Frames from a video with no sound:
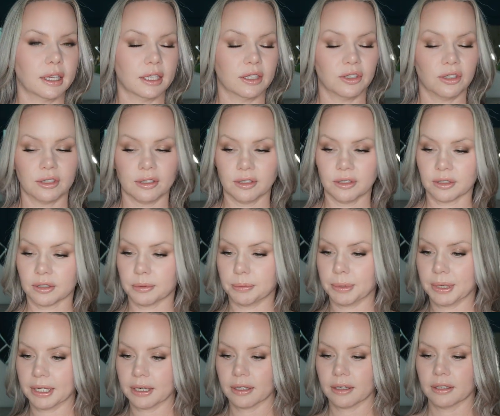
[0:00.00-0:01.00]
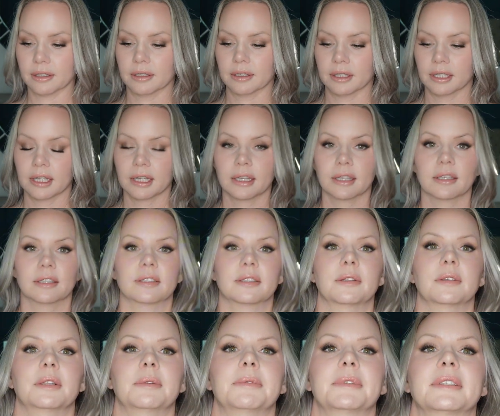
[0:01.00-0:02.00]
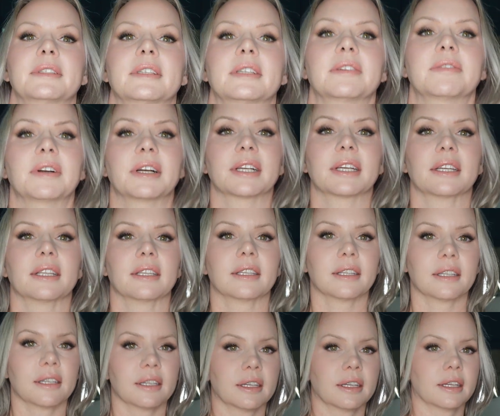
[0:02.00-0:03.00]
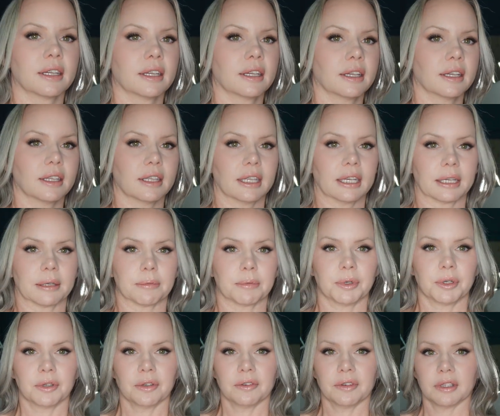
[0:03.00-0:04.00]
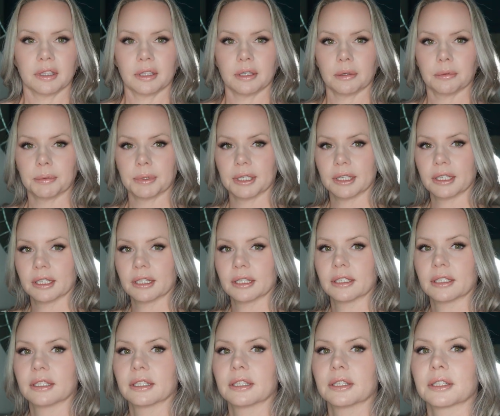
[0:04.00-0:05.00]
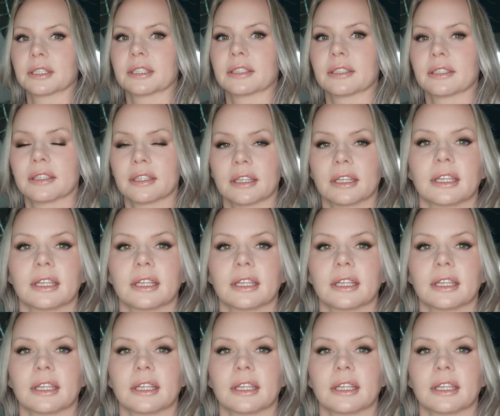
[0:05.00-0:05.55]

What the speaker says: just looks better. So let me see if I can like move a little bit and you can